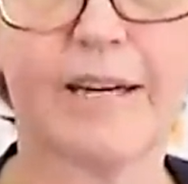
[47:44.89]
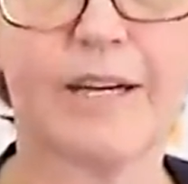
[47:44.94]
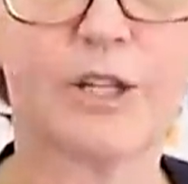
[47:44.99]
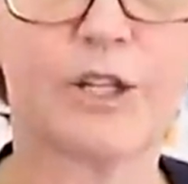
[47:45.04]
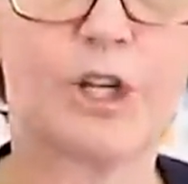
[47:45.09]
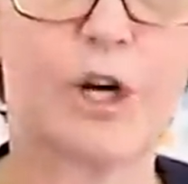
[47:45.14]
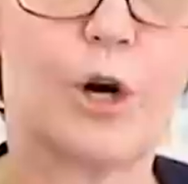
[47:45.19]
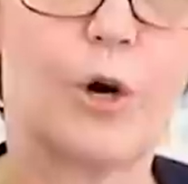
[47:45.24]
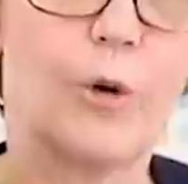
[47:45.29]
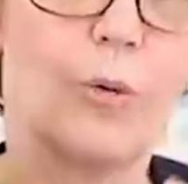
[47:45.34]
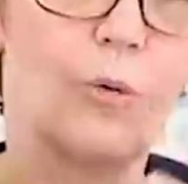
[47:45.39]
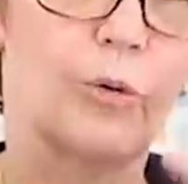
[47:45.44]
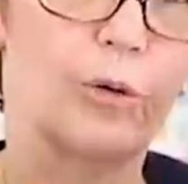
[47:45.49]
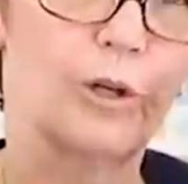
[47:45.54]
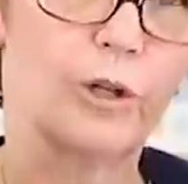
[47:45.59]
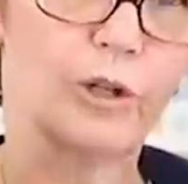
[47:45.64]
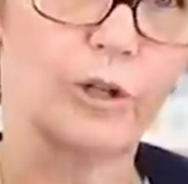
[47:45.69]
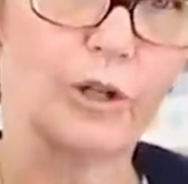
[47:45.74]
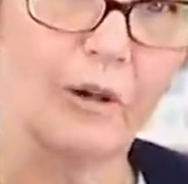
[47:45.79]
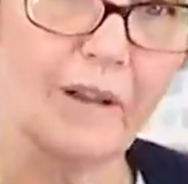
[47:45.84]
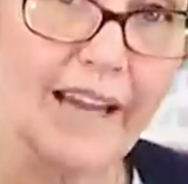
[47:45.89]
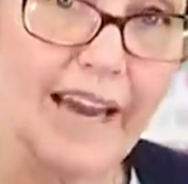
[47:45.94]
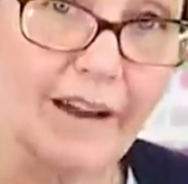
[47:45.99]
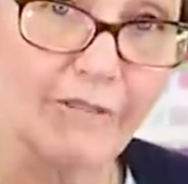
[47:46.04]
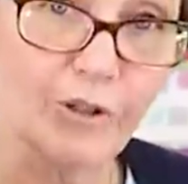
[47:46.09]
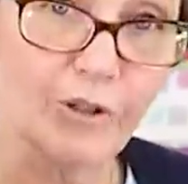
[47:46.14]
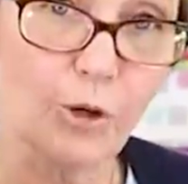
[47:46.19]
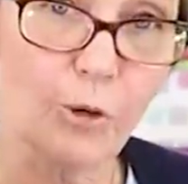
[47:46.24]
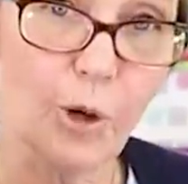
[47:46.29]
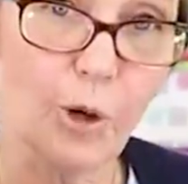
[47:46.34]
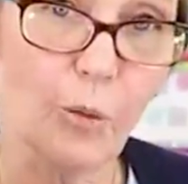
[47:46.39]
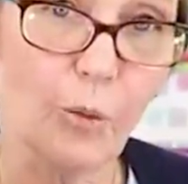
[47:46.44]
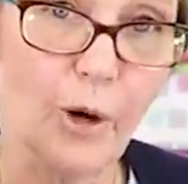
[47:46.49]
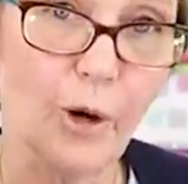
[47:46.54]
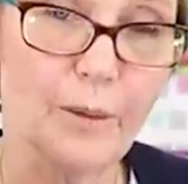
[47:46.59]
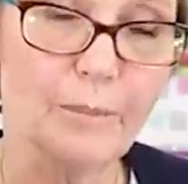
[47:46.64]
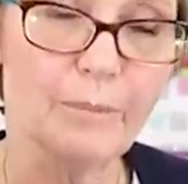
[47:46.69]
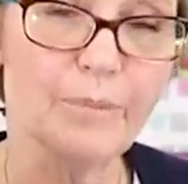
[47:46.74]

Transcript: So you only have to quilt one